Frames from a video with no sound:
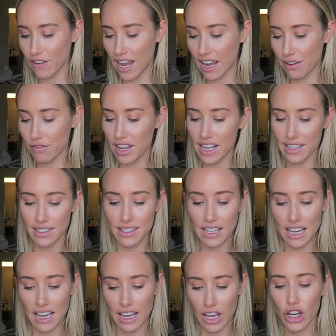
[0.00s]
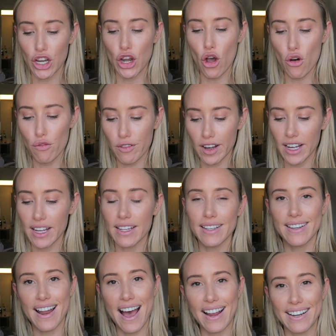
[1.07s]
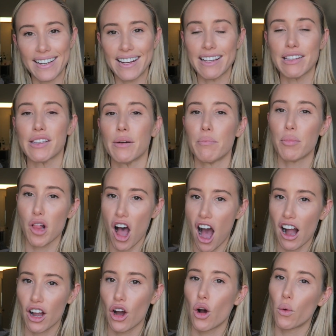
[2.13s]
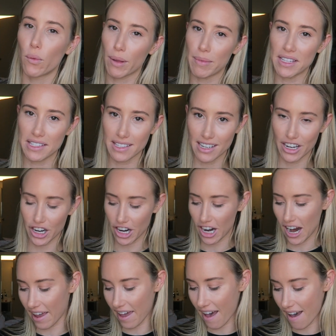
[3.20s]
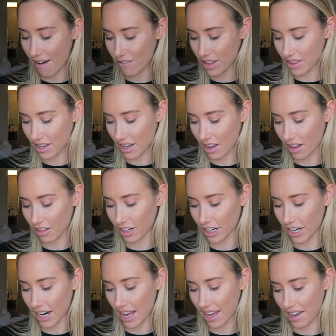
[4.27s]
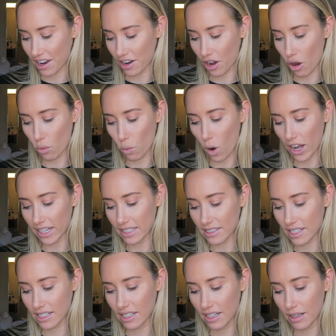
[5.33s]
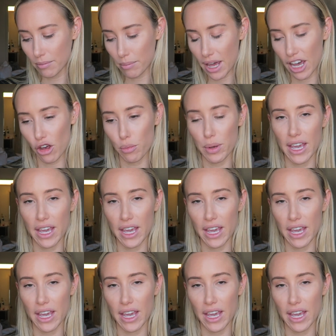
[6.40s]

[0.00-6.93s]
fave is the Nova 90s Block women's sneaker. And I have the color in white, pale